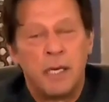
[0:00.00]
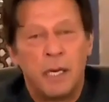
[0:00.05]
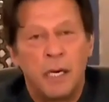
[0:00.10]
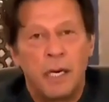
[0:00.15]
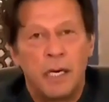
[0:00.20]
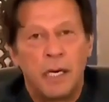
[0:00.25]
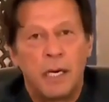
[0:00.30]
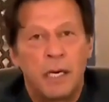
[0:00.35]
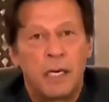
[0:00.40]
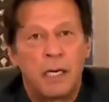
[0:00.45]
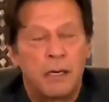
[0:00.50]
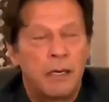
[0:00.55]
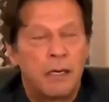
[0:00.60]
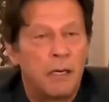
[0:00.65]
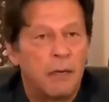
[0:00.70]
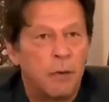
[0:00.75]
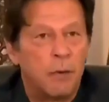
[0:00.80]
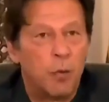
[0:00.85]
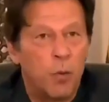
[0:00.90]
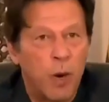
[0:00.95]
uh,
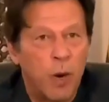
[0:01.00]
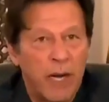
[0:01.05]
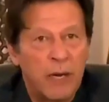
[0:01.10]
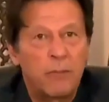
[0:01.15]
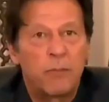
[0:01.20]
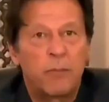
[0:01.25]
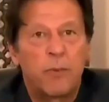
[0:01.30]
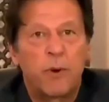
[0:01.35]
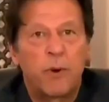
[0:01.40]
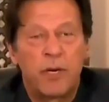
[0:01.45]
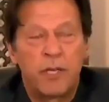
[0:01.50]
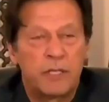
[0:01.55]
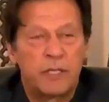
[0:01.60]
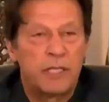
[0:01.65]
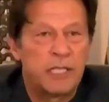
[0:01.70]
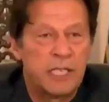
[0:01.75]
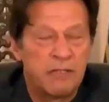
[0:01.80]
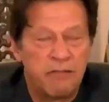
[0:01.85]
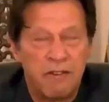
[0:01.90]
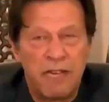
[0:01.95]

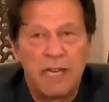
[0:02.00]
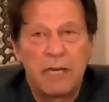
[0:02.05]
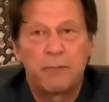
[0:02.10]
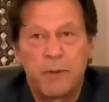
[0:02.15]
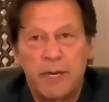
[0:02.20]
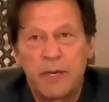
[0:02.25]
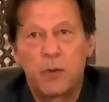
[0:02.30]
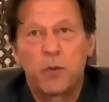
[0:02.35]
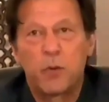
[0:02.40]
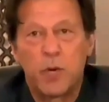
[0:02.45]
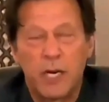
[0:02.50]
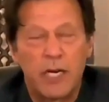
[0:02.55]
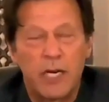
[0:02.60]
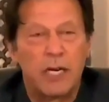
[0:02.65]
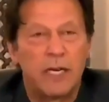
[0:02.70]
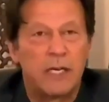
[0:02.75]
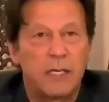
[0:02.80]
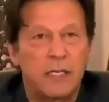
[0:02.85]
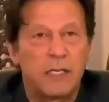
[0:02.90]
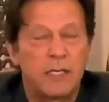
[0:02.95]
the developing
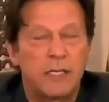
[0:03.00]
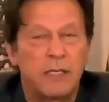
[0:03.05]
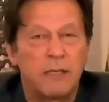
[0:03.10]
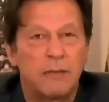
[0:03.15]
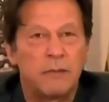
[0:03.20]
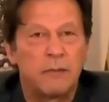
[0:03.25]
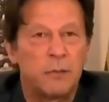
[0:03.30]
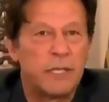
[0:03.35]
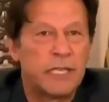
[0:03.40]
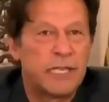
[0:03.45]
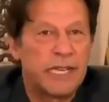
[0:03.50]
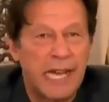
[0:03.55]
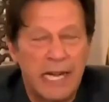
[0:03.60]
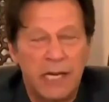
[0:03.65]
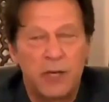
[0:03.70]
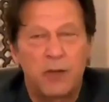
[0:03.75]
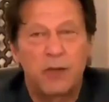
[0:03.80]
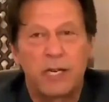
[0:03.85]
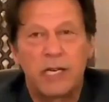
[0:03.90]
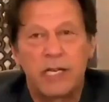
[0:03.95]
world, we
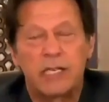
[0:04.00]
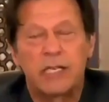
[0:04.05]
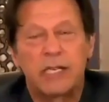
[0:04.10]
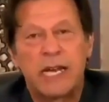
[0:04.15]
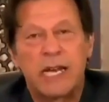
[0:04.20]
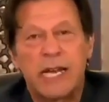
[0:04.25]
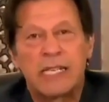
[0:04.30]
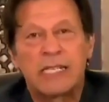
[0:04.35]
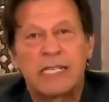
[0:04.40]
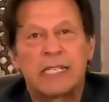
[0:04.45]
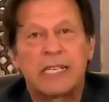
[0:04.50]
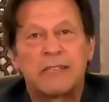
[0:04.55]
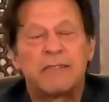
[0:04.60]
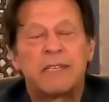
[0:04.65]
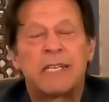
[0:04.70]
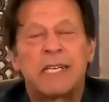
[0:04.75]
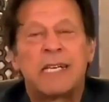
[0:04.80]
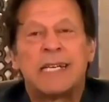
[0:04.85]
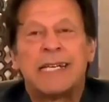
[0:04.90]
calculated, has given